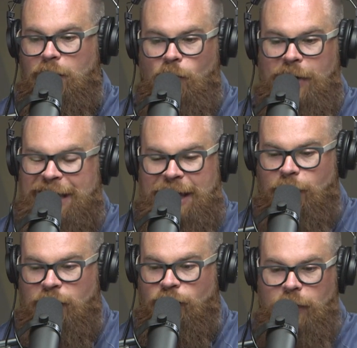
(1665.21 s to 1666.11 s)

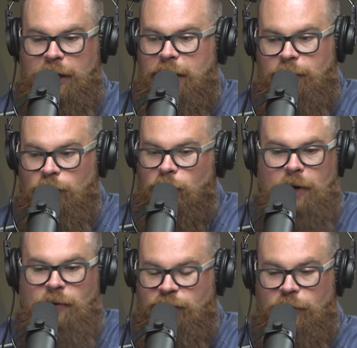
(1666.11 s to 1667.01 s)
We've run out
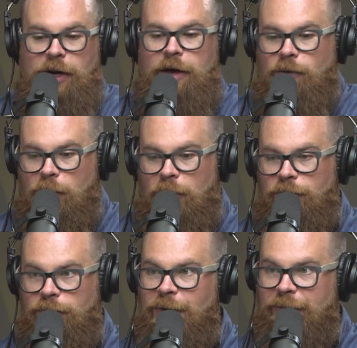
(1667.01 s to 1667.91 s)
of
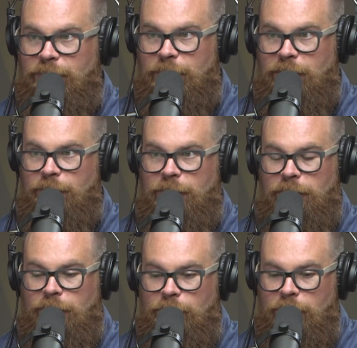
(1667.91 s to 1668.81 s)
walls, so we have to either
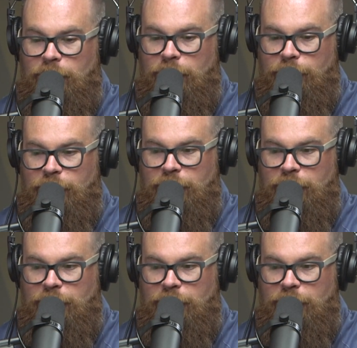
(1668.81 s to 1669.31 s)
build an